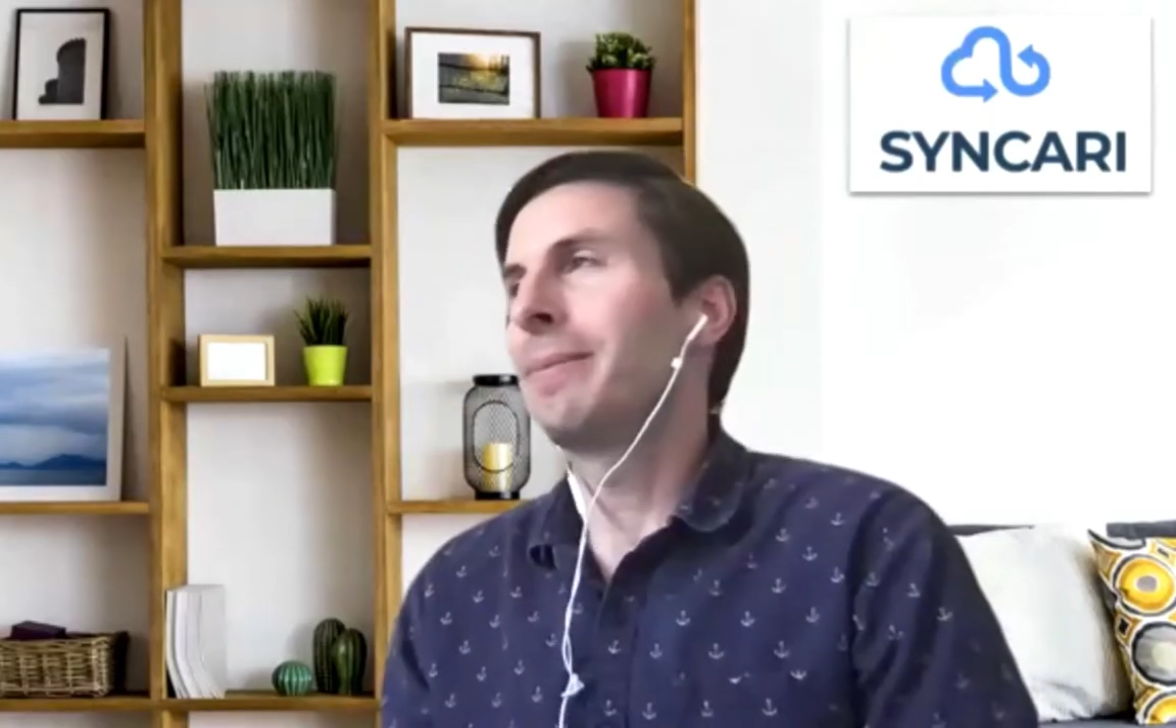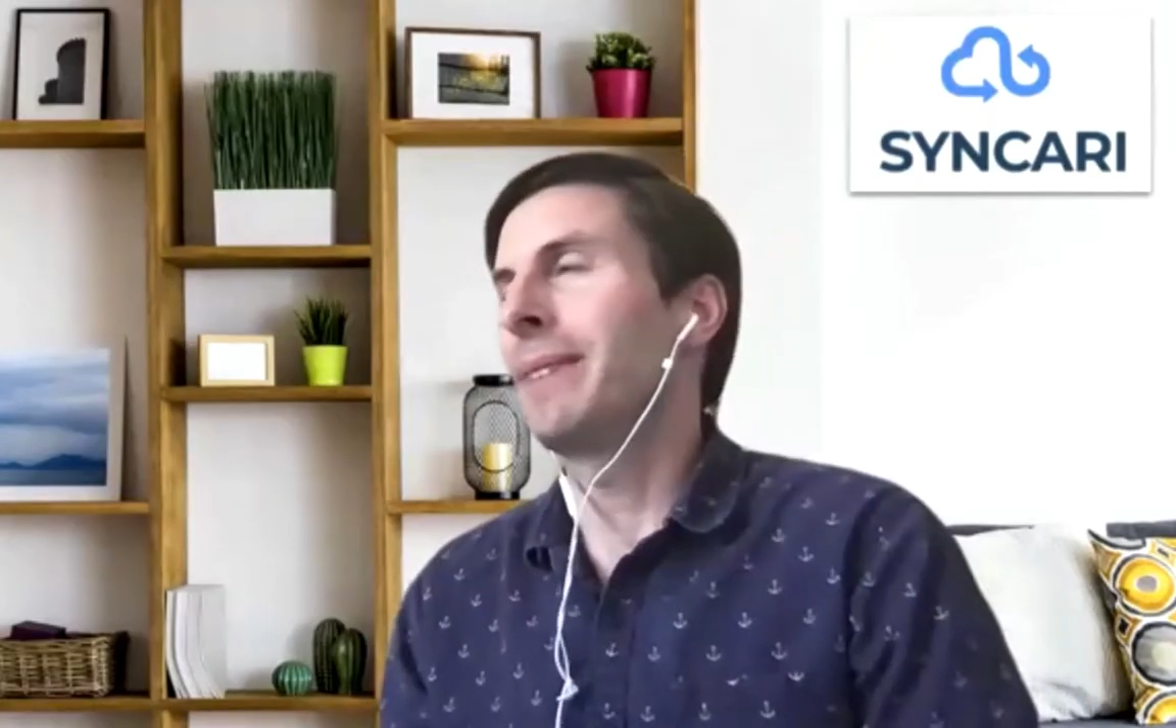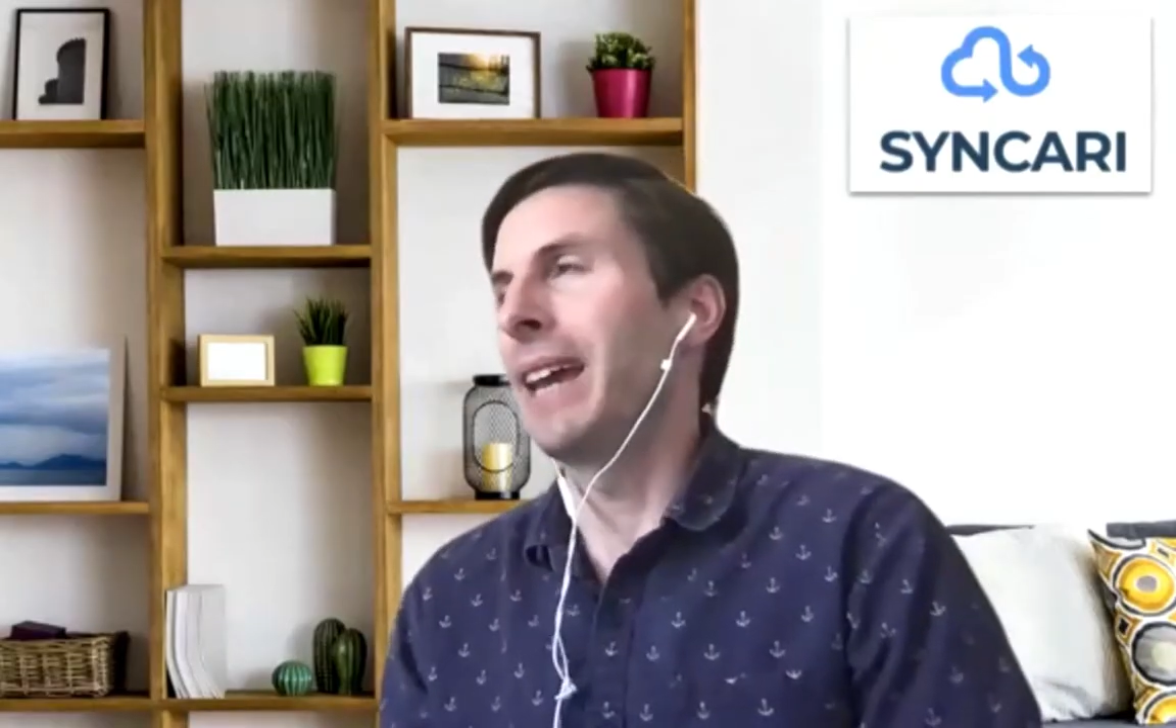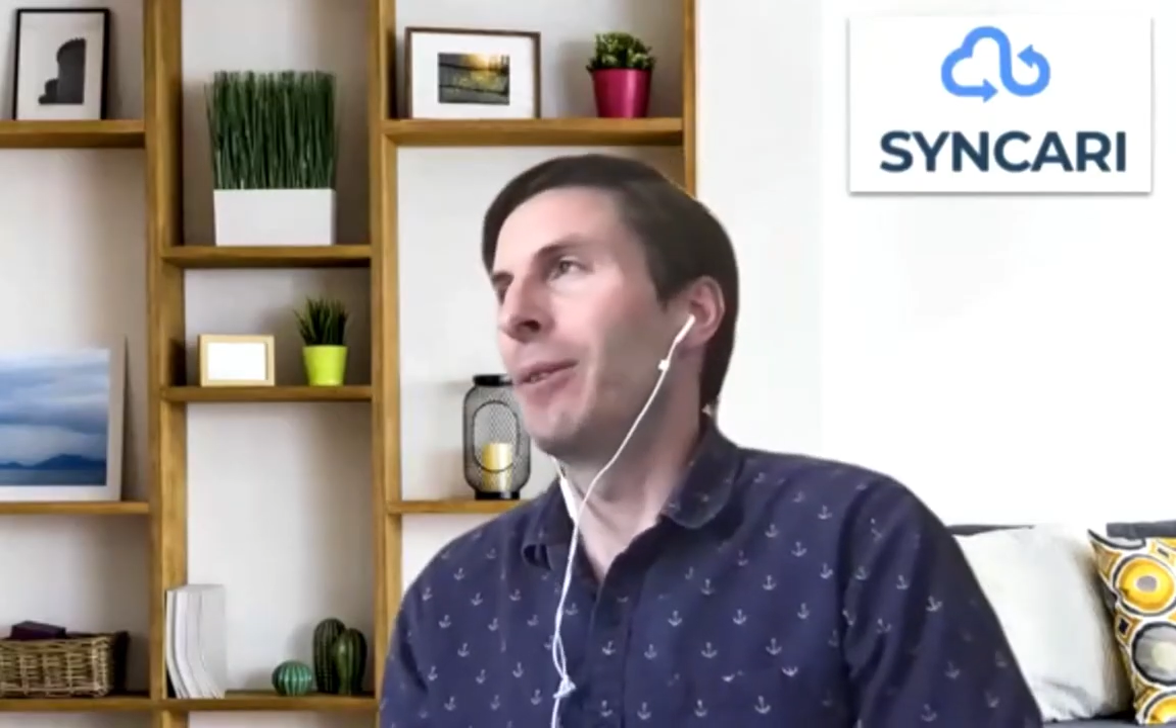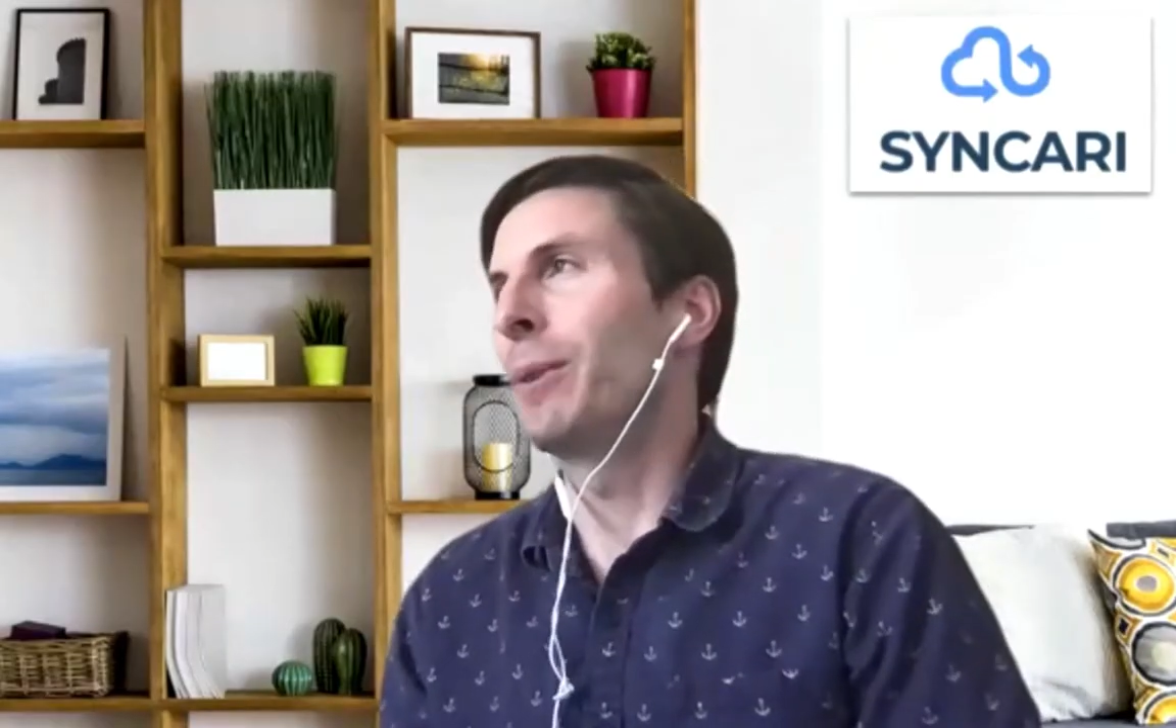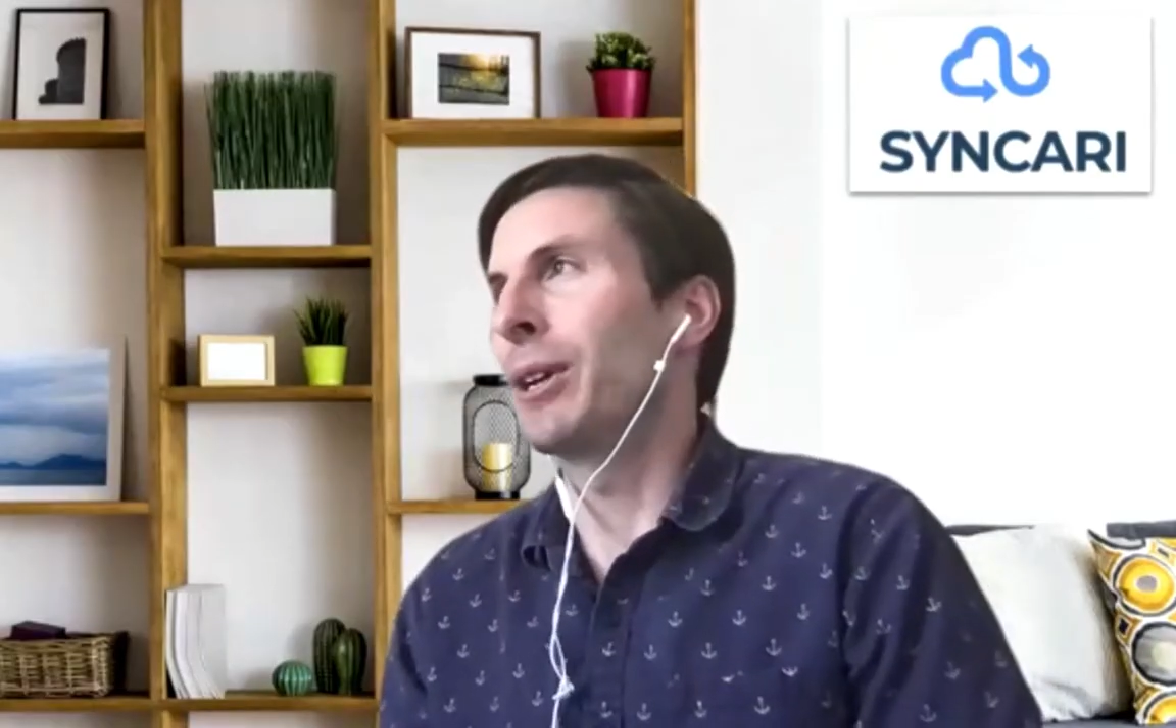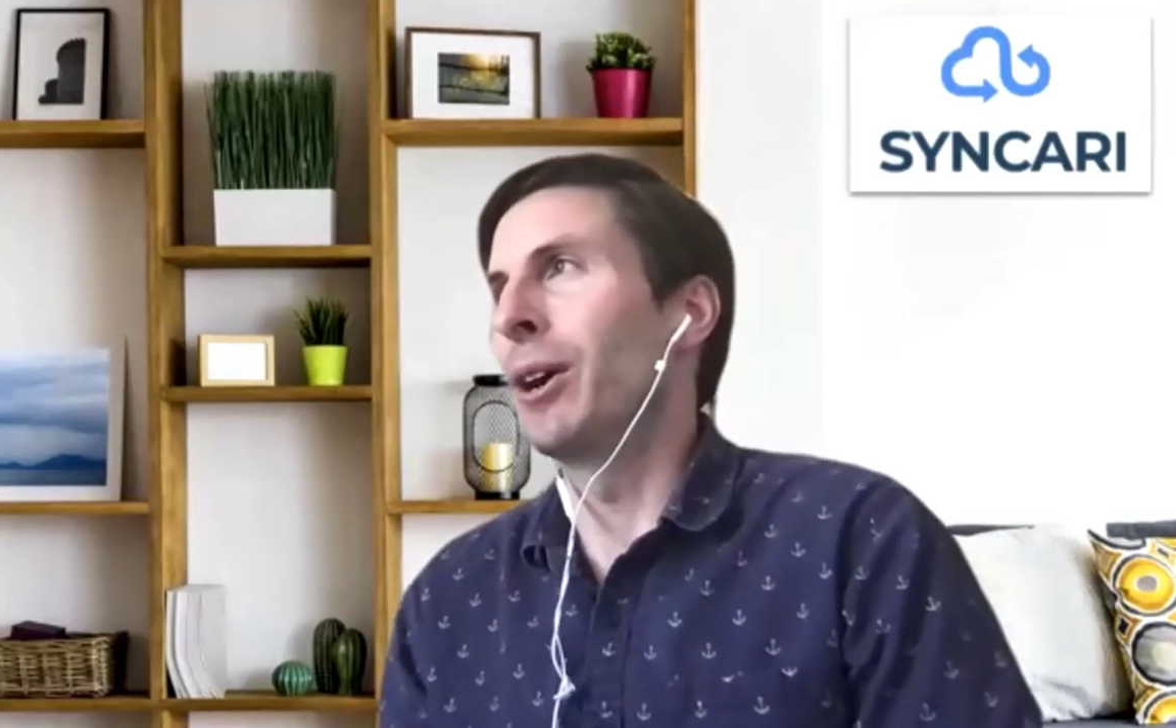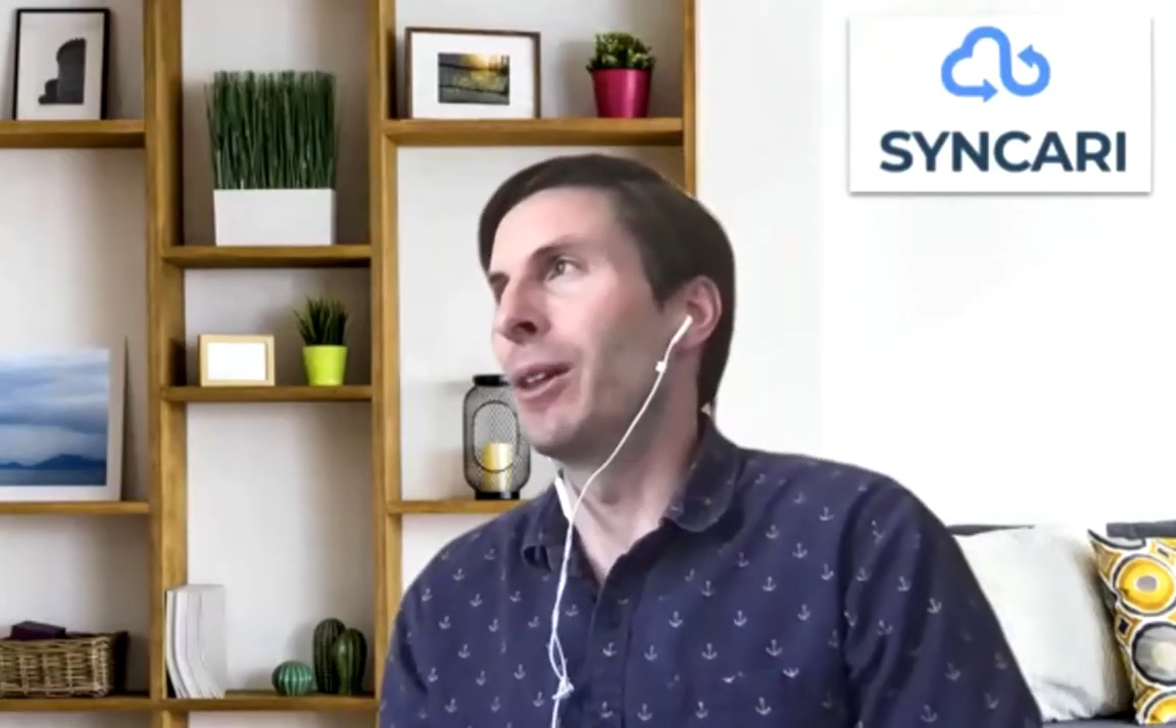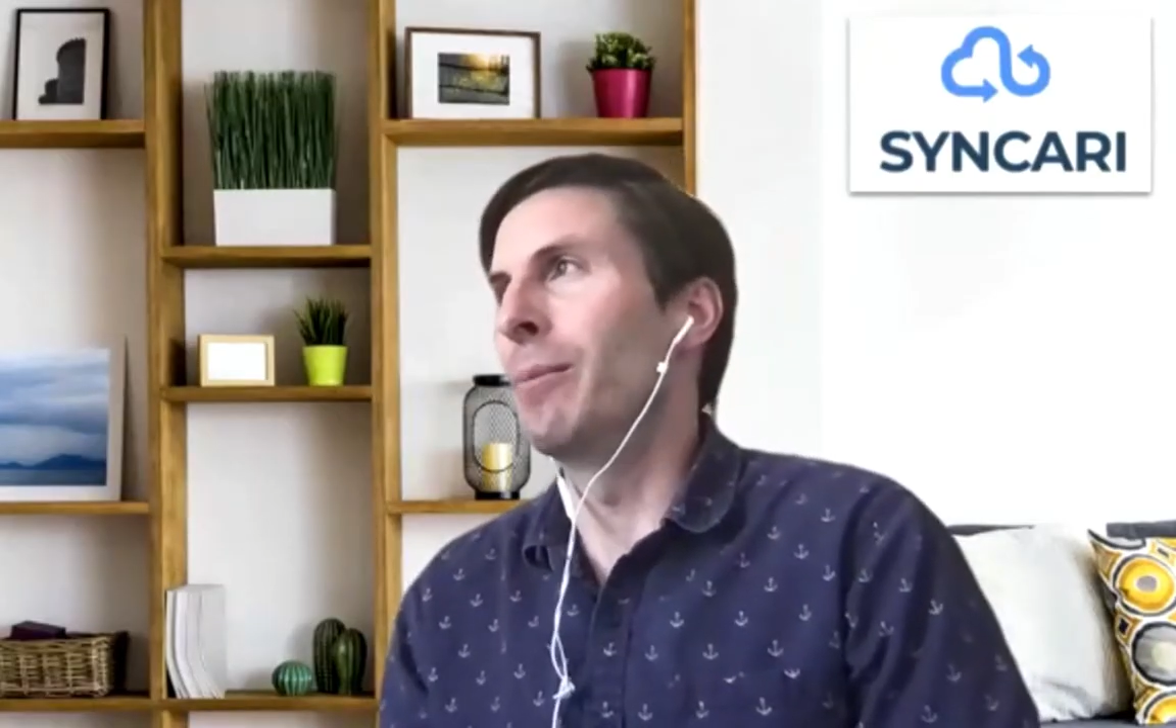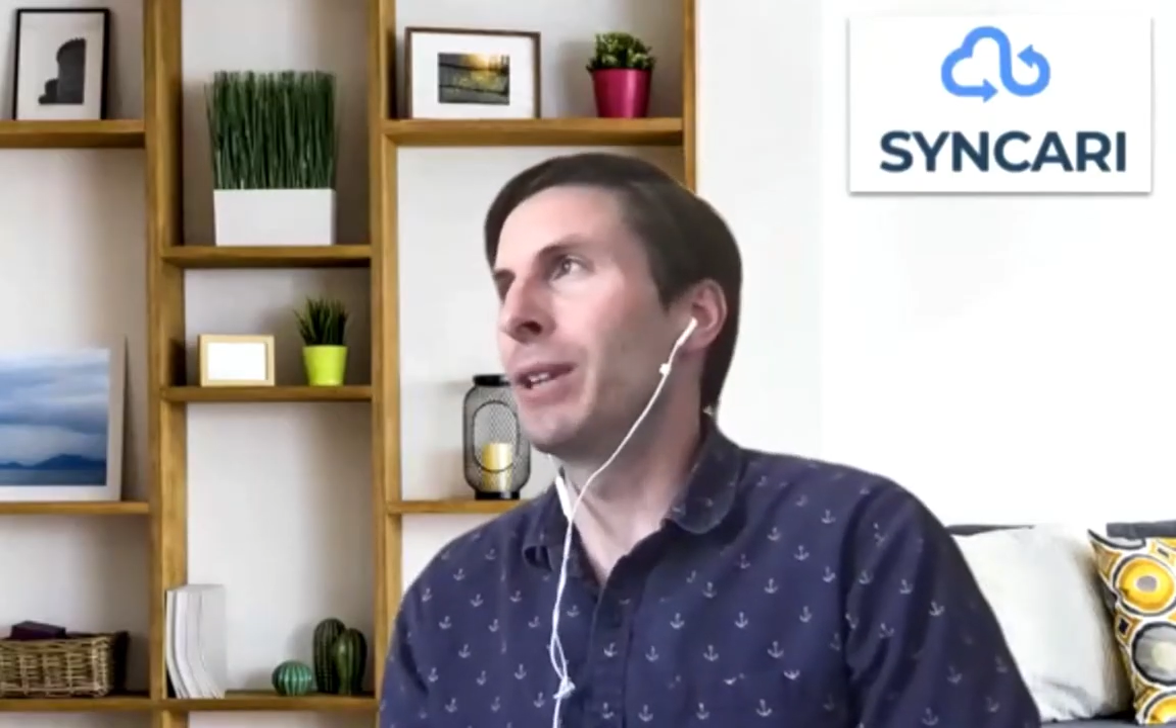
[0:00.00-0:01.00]
Yeah, we call
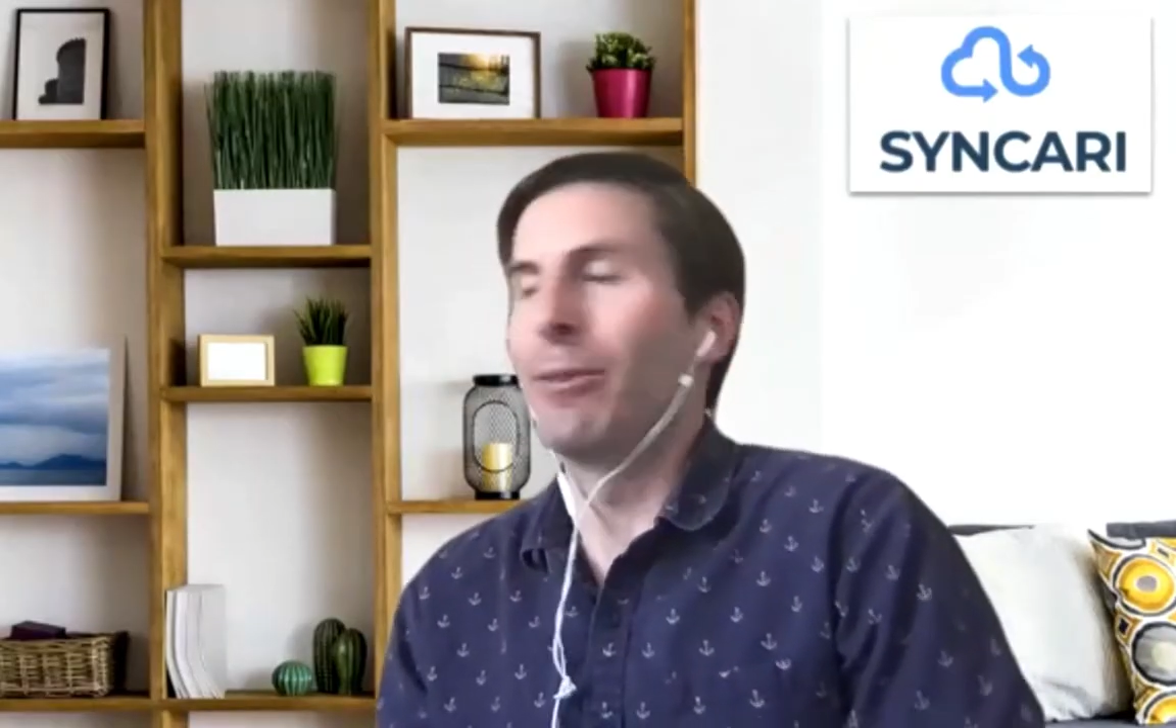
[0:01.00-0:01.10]
them